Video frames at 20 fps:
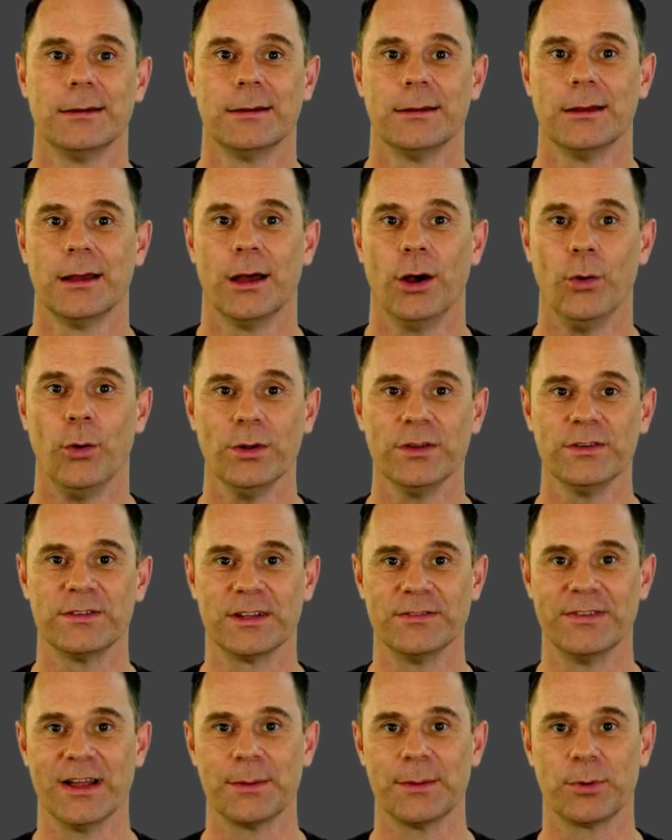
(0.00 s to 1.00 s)
Owen's
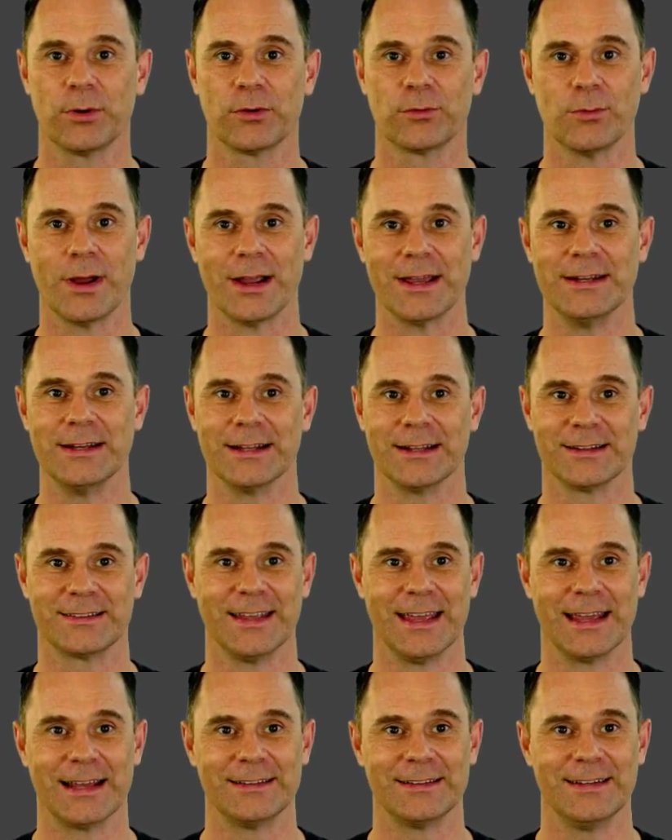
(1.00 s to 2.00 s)
developers reckon it'll
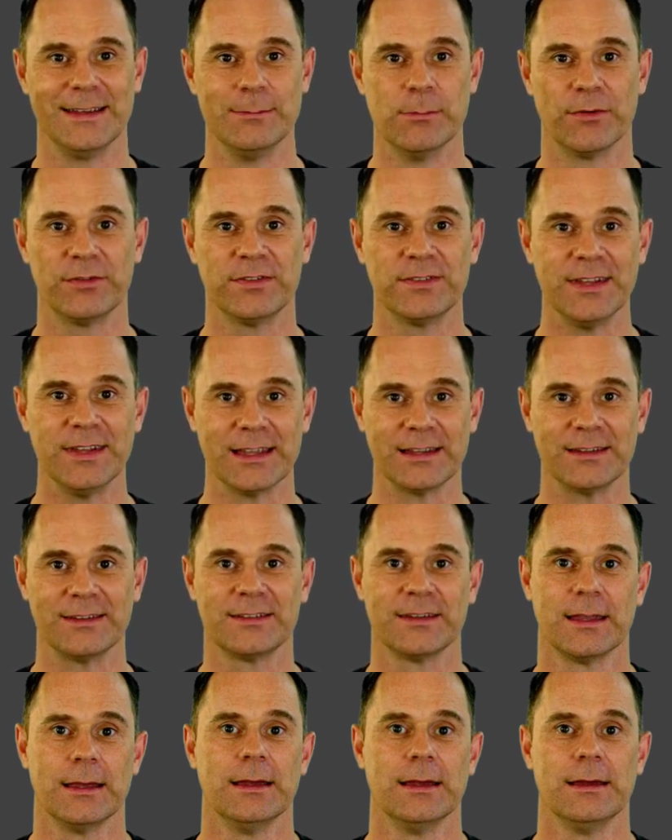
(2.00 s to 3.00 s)
take a team of 6
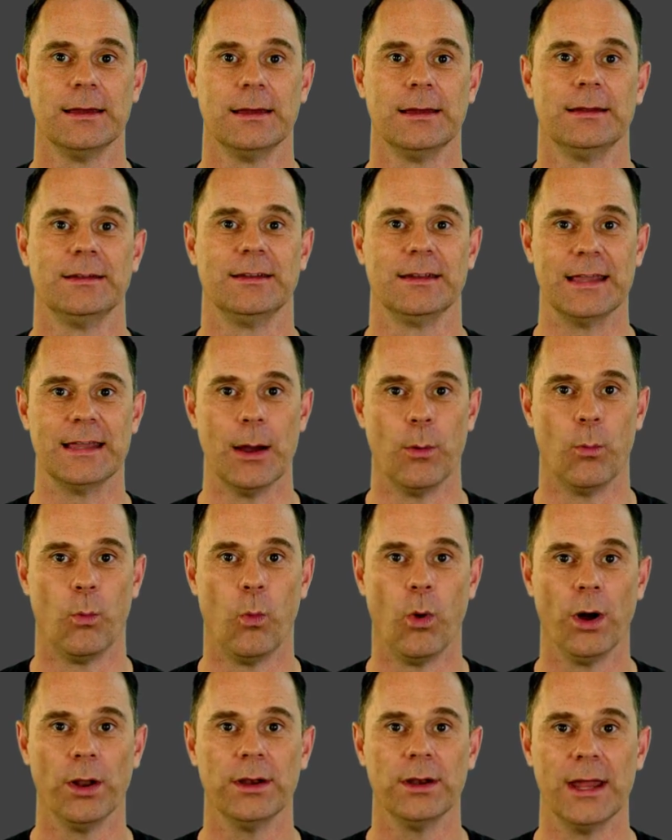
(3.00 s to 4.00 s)
to get
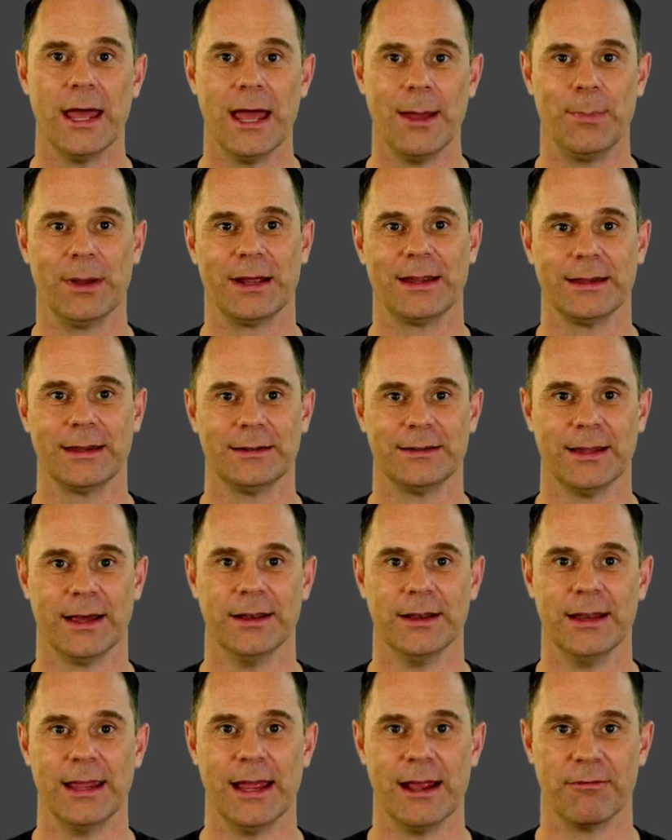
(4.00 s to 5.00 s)
1 epic
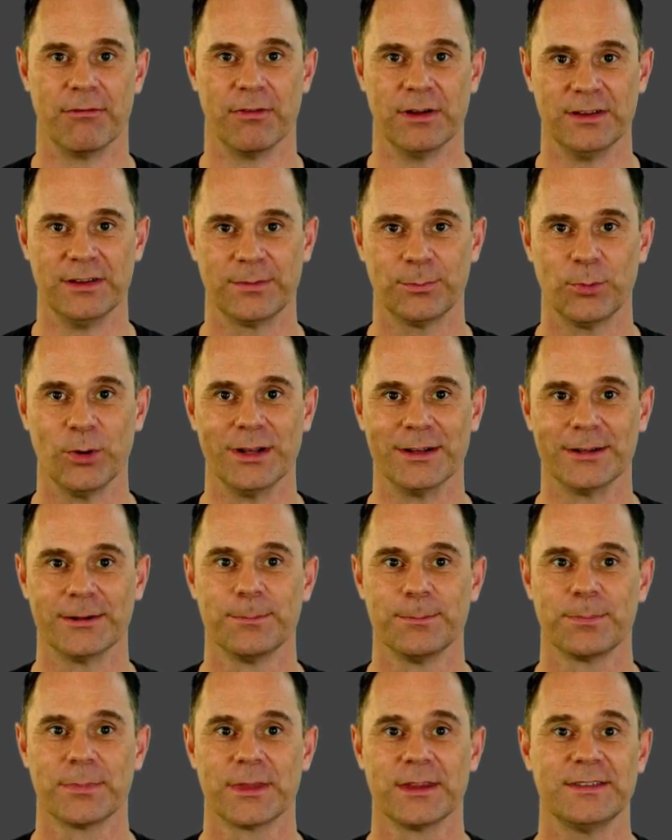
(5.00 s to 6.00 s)
done every sprint.
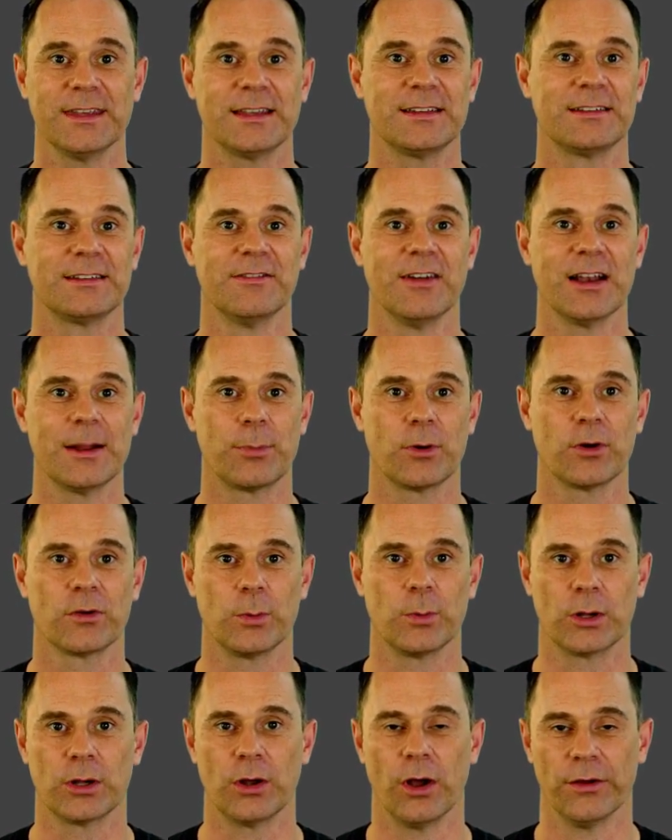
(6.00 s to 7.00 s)
6 developers will
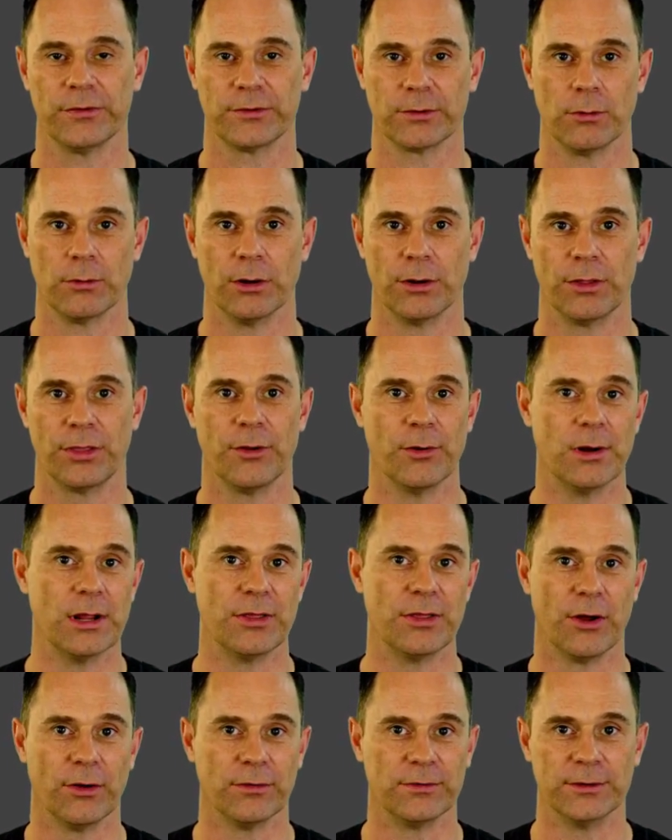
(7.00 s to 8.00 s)
cost around
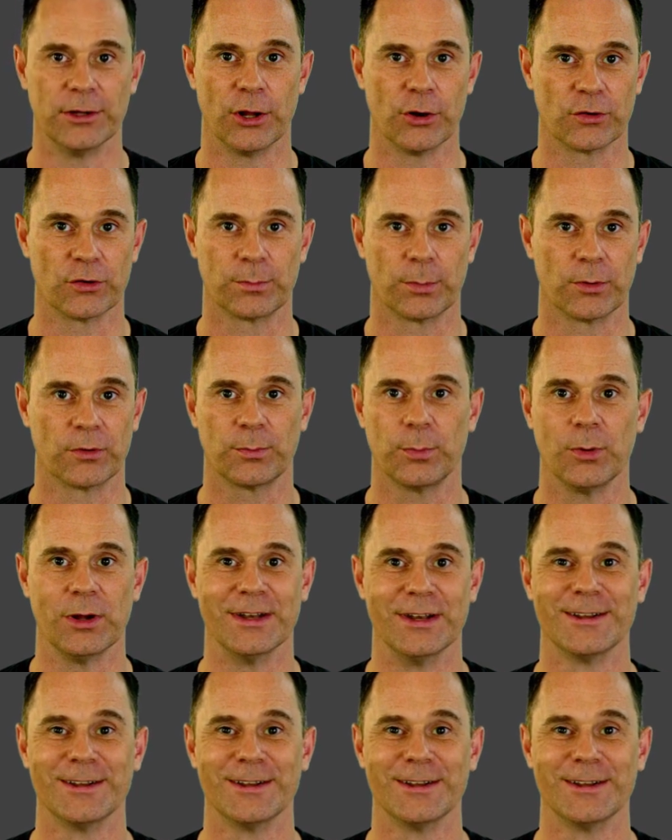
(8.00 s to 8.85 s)
$30,000 per sprint.